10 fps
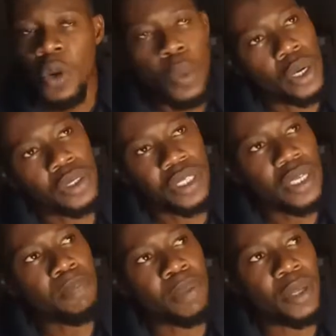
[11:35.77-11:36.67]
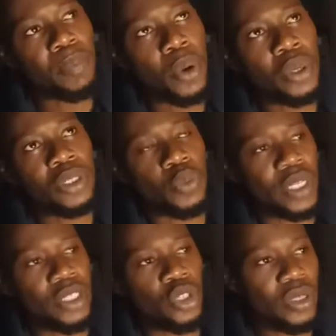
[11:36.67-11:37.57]
When you see billboards
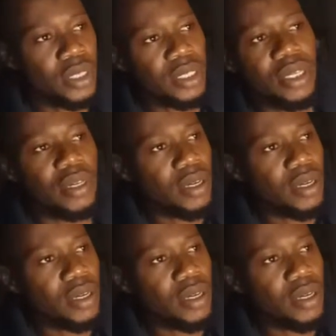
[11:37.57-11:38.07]
with just